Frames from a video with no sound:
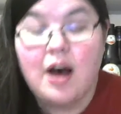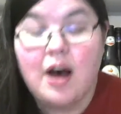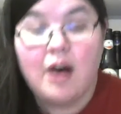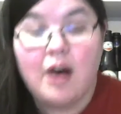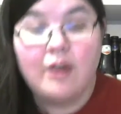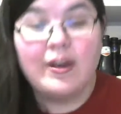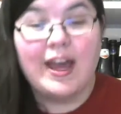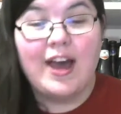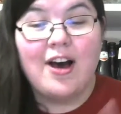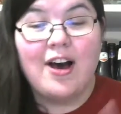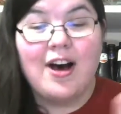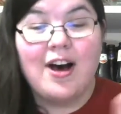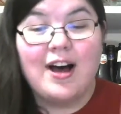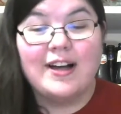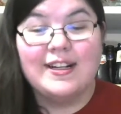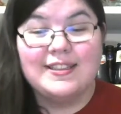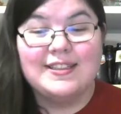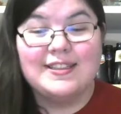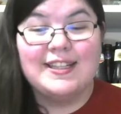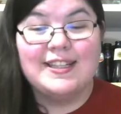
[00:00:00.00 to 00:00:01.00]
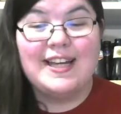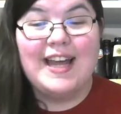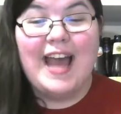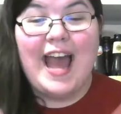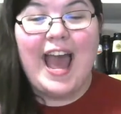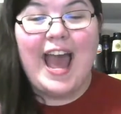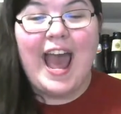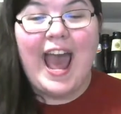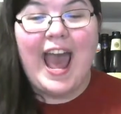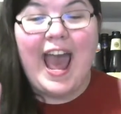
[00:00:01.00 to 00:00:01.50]
Okay,
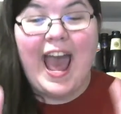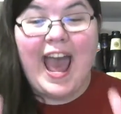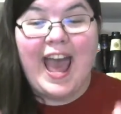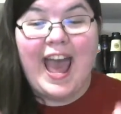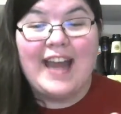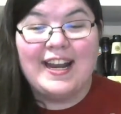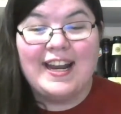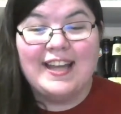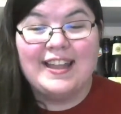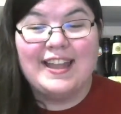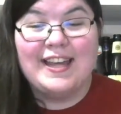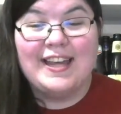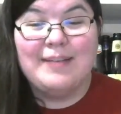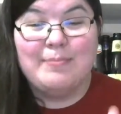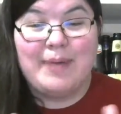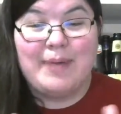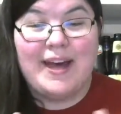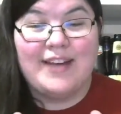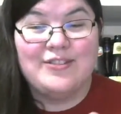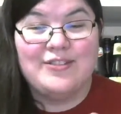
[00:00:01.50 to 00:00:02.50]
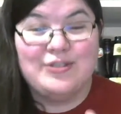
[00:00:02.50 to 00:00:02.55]
honestly, anything by